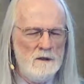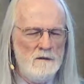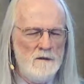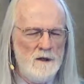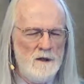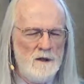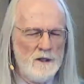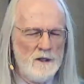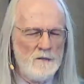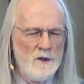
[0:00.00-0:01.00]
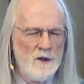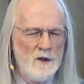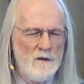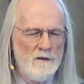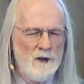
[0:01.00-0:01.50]
Feel this
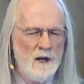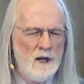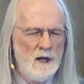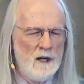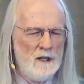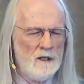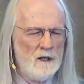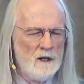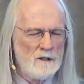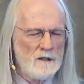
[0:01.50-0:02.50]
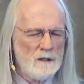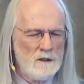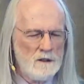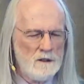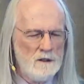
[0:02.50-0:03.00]
purifying elixir
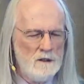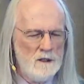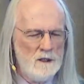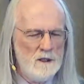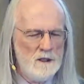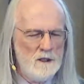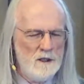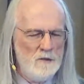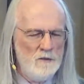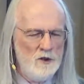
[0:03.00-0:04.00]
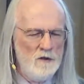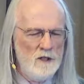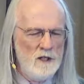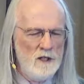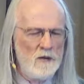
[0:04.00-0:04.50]

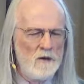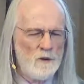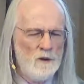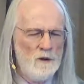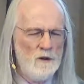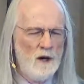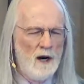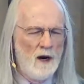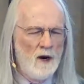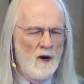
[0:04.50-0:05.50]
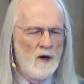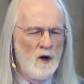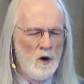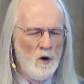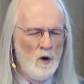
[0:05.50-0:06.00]
moving through our
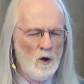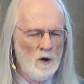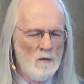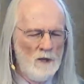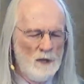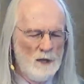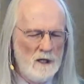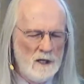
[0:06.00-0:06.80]
whole being,